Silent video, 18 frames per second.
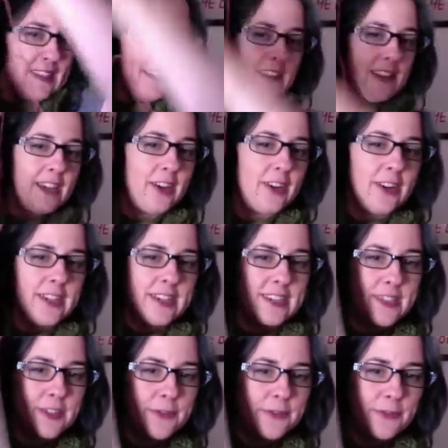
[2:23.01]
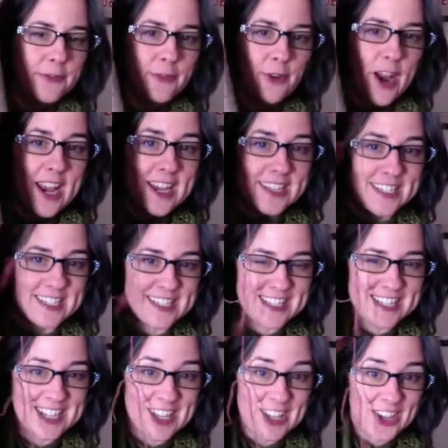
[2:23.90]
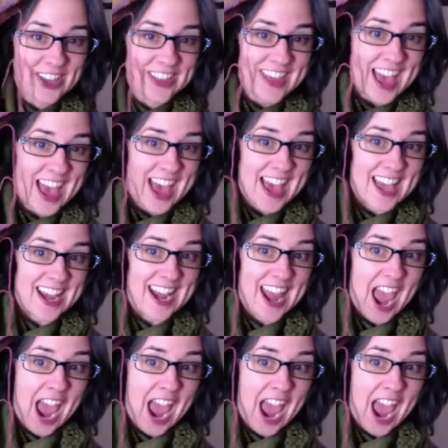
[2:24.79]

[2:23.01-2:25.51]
There is the front. Look at that.